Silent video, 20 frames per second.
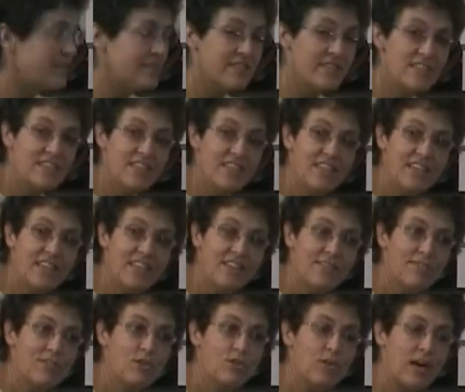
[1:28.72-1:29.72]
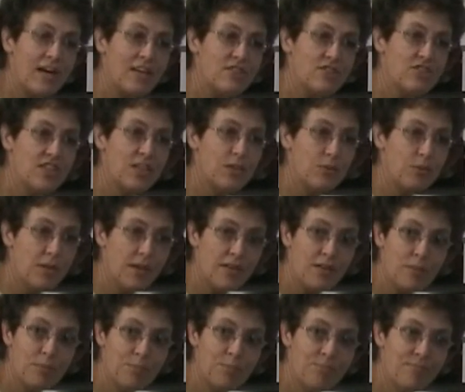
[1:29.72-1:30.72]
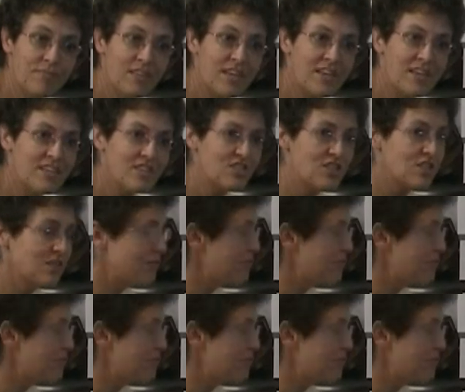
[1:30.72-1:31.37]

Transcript: is see if you, I'll say the rhythm, see